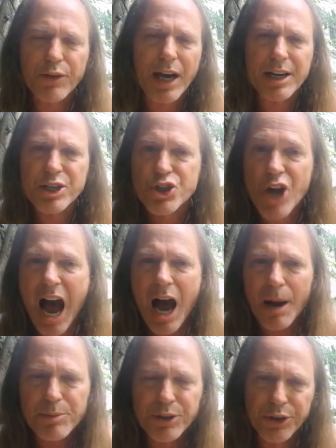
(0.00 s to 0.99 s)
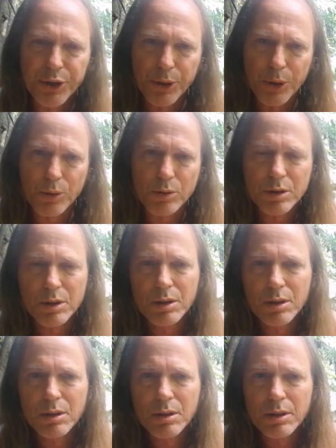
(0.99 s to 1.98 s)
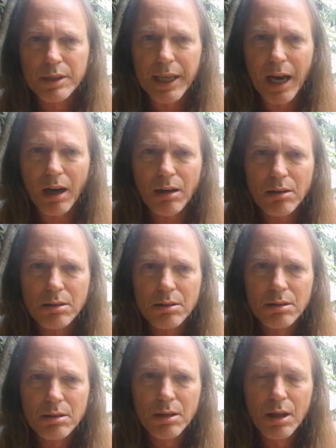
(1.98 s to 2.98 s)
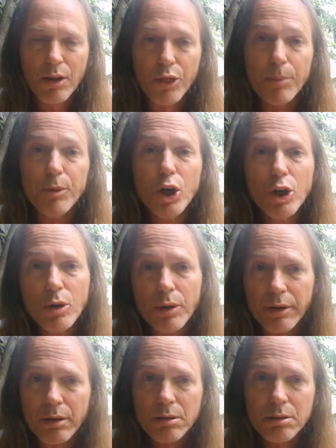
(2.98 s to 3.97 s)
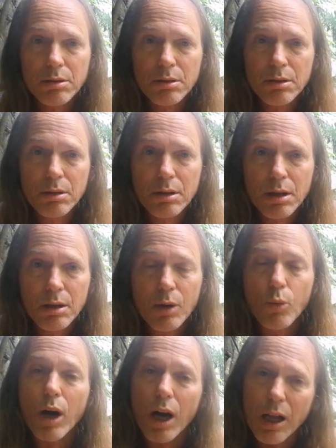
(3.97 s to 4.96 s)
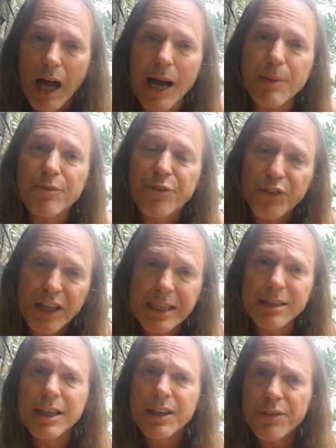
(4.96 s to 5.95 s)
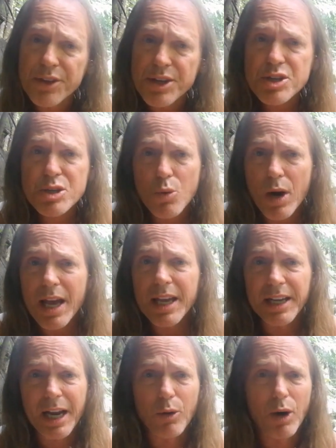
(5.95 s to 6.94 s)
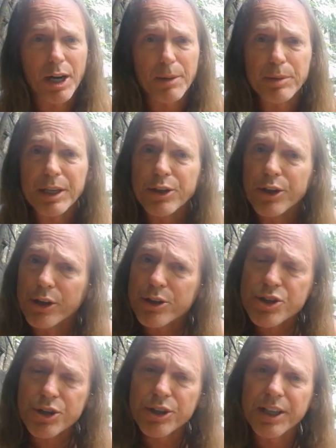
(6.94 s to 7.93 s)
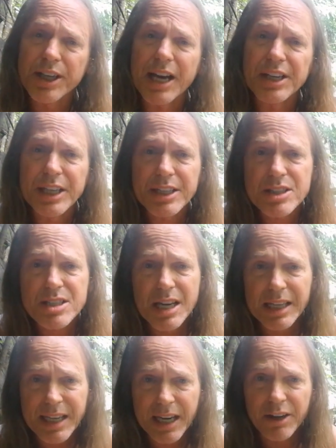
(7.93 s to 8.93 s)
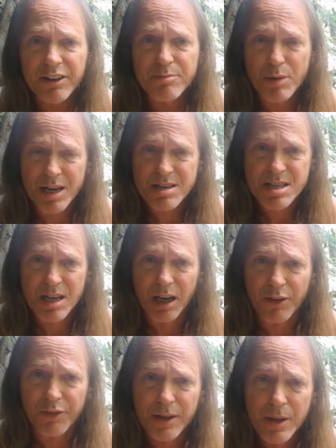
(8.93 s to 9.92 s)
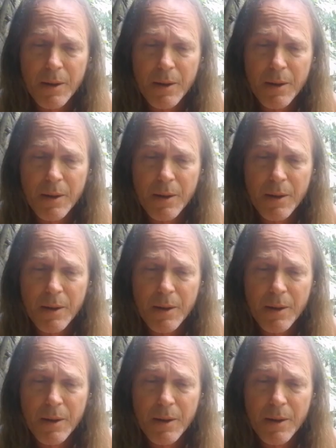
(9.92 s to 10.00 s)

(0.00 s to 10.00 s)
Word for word: You've got a job to do. Yeah. The moon. Well, I'm feeling this way and I want to be nurtured and I need to take care of myself.